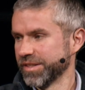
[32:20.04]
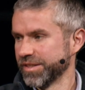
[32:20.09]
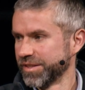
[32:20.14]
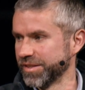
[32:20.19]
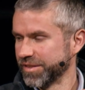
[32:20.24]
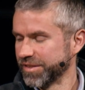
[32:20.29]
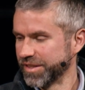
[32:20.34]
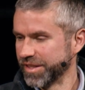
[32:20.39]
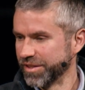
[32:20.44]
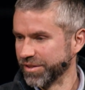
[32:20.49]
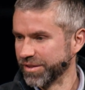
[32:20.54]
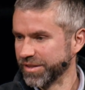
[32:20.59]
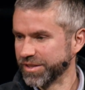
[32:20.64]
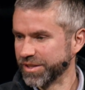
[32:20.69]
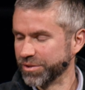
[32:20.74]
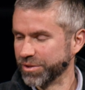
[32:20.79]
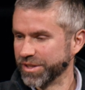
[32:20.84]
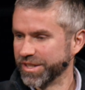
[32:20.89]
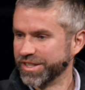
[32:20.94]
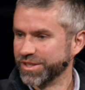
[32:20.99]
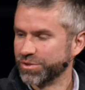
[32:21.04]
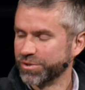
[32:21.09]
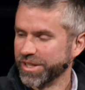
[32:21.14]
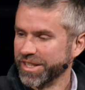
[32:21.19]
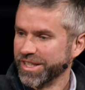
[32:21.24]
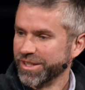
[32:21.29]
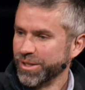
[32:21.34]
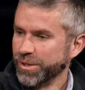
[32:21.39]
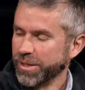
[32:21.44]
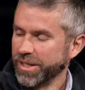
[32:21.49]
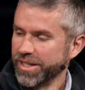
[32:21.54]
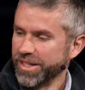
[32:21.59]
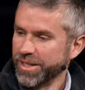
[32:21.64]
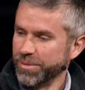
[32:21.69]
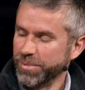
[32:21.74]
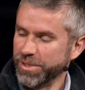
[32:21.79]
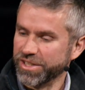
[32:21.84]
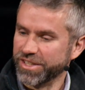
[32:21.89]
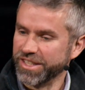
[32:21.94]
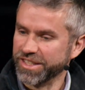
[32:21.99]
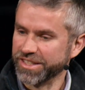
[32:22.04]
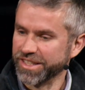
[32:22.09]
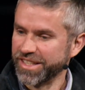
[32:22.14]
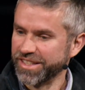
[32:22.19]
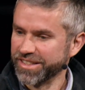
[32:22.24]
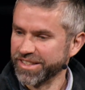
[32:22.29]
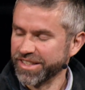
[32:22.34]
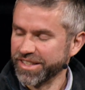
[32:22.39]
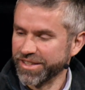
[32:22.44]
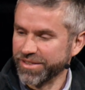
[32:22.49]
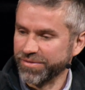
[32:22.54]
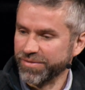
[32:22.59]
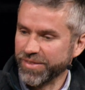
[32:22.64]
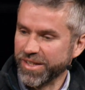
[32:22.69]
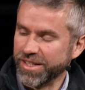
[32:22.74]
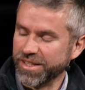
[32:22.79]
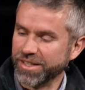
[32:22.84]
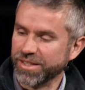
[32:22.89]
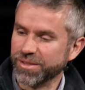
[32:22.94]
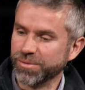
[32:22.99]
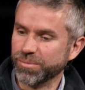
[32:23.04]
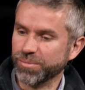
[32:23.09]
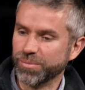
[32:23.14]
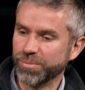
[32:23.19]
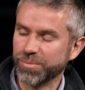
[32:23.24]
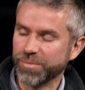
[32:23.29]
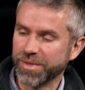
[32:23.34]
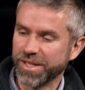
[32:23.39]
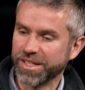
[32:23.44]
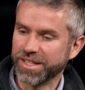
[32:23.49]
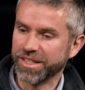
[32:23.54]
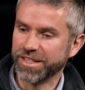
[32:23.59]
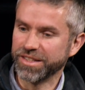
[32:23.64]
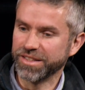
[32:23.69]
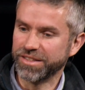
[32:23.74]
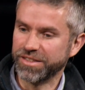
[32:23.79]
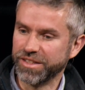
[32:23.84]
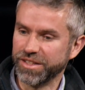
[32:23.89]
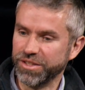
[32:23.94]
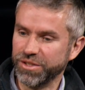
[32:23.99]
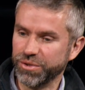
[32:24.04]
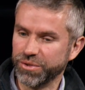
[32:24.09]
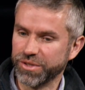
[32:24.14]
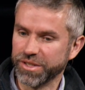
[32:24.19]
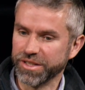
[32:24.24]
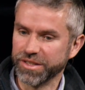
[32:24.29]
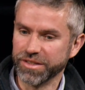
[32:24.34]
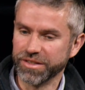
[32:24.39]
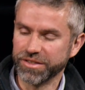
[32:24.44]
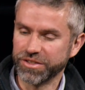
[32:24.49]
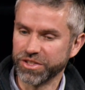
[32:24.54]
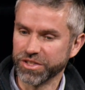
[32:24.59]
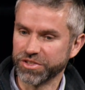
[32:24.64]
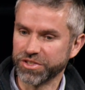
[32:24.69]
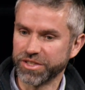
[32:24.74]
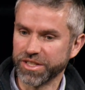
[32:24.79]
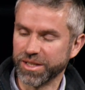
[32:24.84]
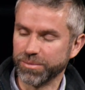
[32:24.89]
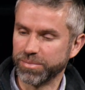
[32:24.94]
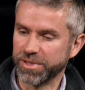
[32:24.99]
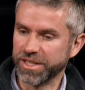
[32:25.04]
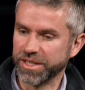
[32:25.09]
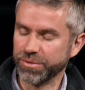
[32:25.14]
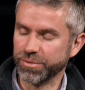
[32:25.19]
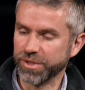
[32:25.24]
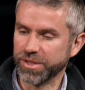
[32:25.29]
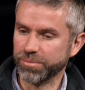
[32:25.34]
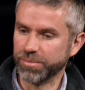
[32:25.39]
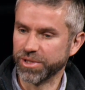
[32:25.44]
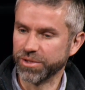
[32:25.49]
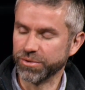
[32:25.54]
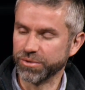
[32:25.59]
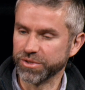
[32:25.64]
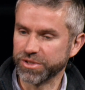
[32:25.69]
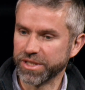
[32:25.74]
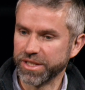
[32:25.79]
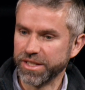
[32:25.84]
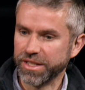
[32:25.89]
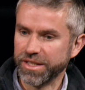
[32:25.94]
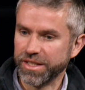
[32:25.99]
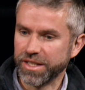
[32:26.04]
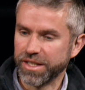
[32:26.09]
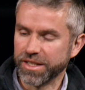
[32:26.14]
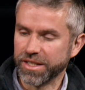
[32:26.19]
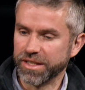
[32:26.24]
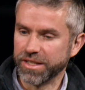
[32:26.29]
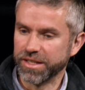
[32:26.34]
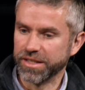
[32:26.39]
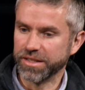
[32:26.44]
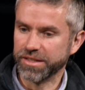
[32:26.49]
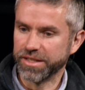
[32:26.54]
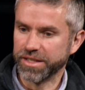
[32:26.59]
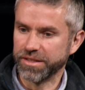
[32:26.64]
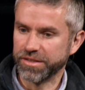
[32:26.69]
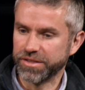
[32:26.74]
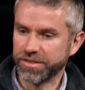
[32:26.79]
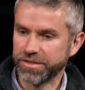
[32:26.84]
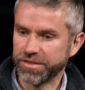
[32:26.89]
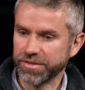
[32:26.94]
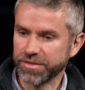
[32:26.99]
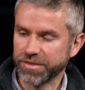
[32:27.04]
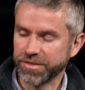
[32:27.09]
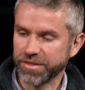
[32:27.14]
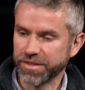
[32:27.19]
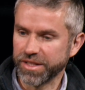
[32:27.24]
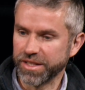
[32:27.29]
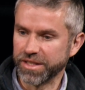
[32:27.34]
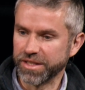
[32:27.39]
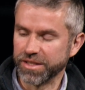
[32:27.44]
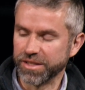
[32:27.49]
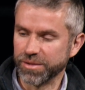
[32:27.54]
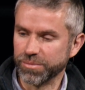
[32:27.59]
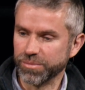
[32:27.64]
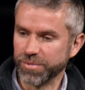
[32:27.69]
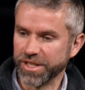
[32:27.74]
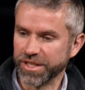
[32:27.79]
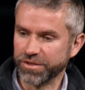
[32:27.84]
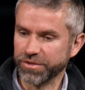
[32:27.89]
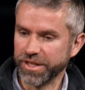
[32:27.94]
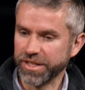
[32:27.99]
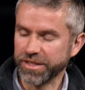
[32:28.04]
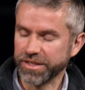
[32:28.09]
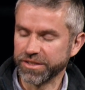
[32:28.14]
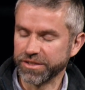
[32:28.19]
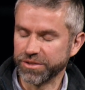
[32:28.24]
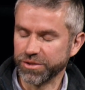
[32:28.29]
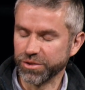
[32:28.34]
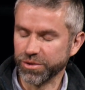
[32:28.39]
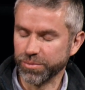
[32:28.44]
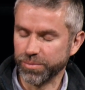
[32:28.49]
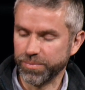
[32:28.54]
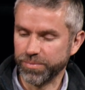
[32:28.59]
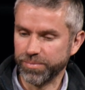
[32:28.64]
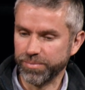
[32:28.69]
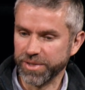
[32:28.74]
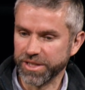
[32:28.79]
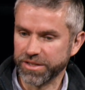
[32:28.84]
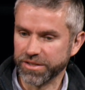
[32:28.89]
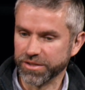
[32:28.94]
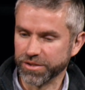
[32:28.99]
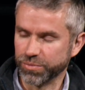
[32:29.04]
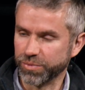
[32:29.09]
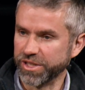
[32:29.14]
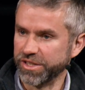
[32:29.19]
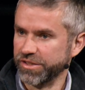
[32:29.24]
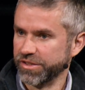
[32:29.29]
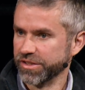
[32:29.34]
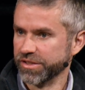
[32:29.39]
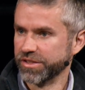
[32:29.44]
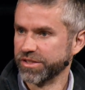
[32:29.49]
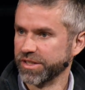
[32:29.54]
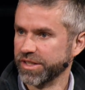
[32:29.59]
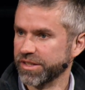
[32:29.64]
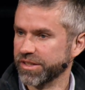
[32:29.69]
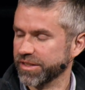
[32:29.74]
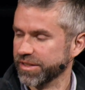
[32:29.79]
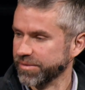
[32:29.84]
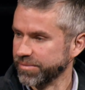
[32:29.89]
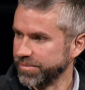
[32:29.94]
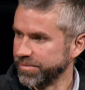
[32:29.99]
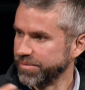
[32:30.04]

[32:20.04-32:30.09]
There are these great APIs out there that you can just start playing with the models. That's a great thing to do because, one, you can see the